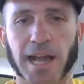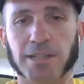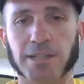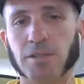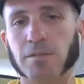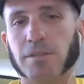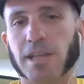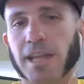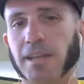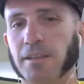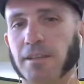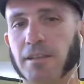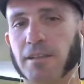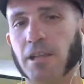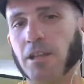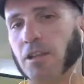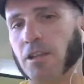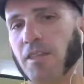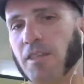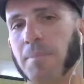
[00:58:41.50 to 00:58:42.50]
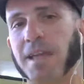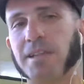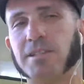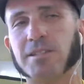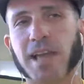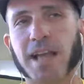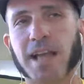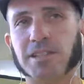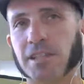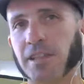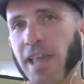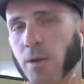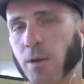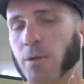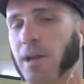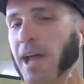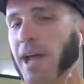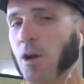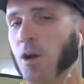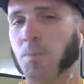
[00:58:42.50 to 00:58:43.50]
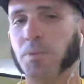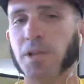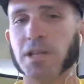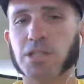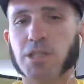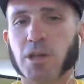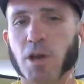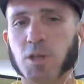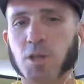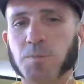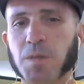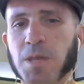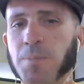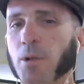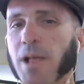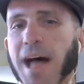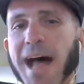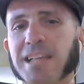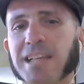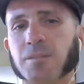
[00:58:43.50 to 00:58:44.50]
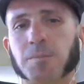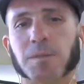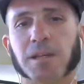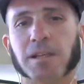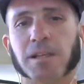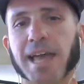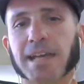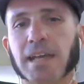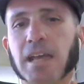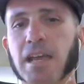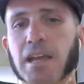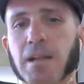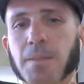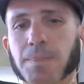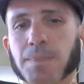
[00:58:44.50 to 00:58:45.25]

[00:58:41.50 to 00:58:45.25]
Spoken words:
I do think that, they make sense. And like when I go play shows, people ask me, like